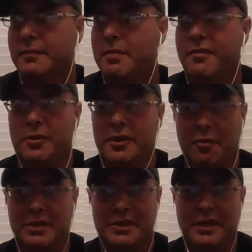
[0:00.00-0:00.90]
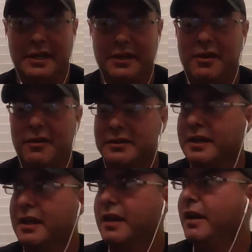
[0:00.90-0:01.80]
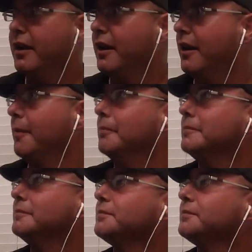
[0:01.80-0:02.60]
before they were $1 bazillion.